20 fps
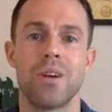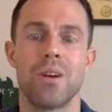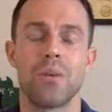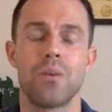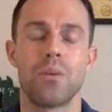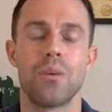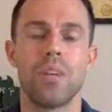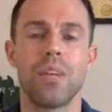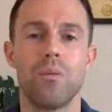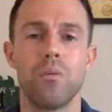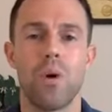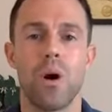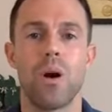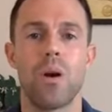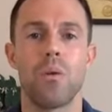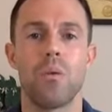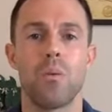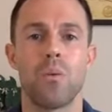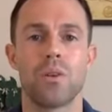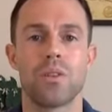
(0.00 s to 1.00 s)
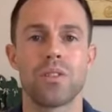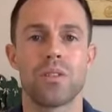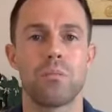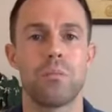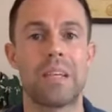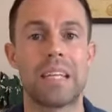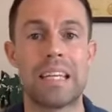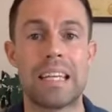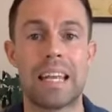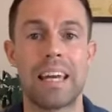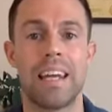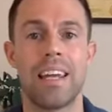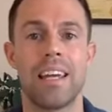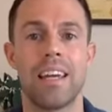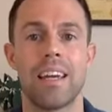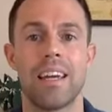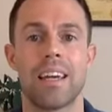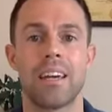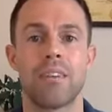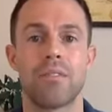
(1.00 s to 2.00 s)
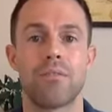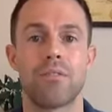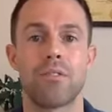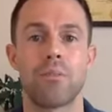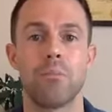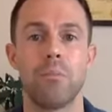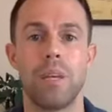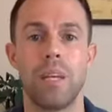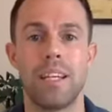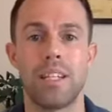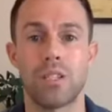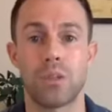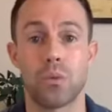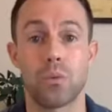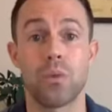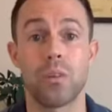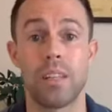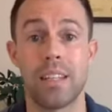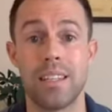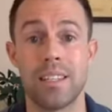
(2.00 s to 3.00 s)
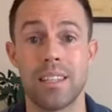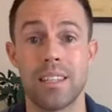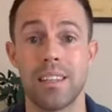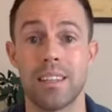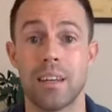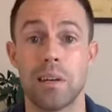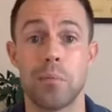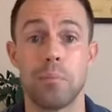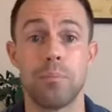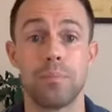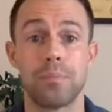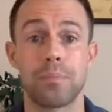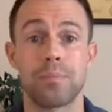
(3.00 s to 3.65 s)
really what was the beginning for me to releasing them.